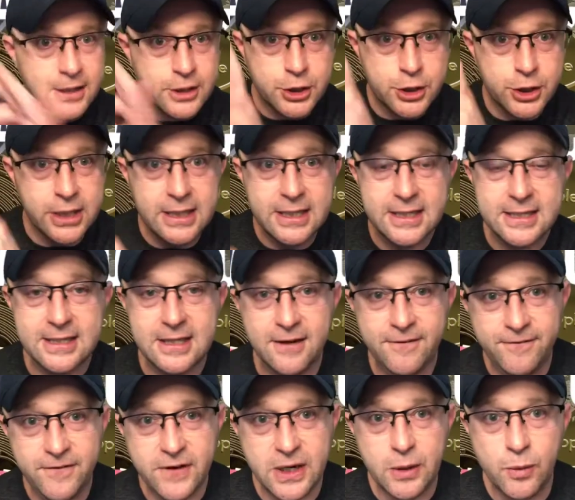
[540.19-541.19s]
treat this in a
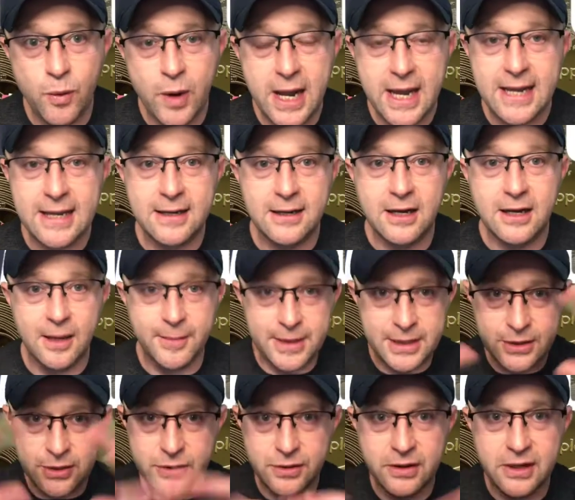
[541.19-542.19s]
funny way and come
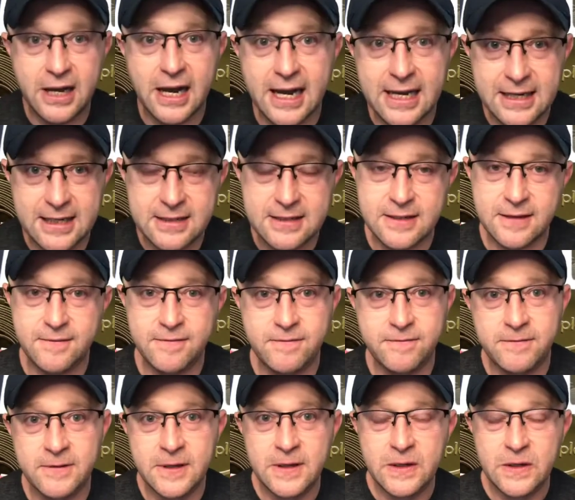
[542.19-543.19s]
into guidance
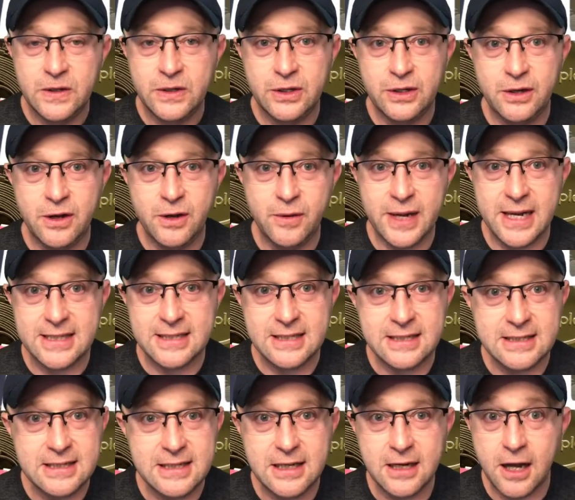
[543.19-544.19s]
of, you know,
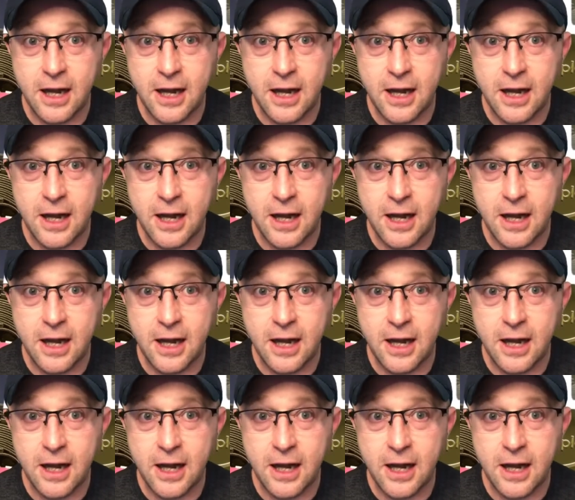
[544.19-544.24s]
SEC and